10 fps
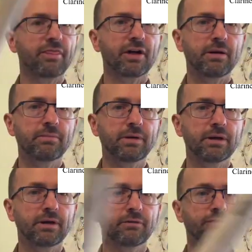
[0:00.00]
Thumb,
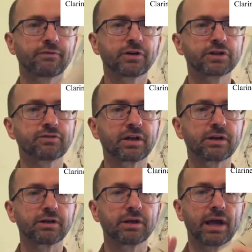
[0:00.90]
first
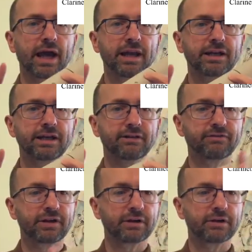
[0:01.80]
finger, and little
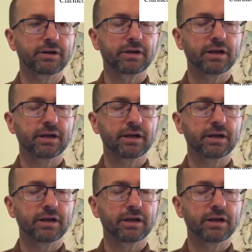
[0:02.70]
finger.